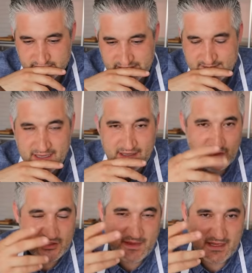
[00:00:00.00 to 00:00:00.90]
she's, making,
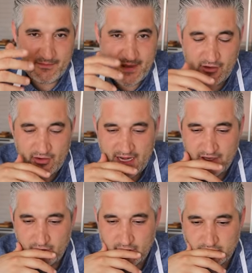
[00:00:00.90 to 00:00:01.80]
she's making bacon and
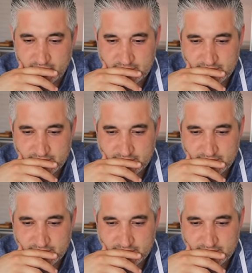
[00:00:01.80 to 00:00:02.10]
egg rolls.